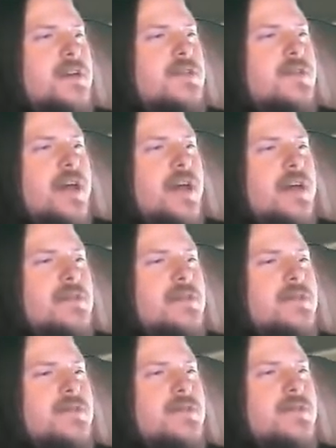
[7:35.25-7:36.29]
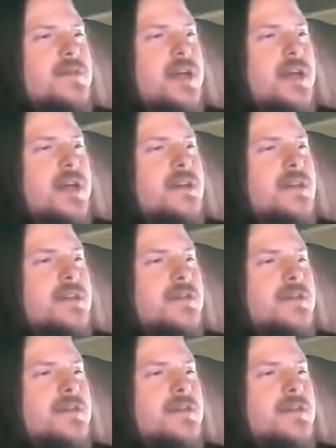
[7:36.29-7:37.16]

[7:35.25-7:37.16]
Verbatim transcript: It's okay. We got this.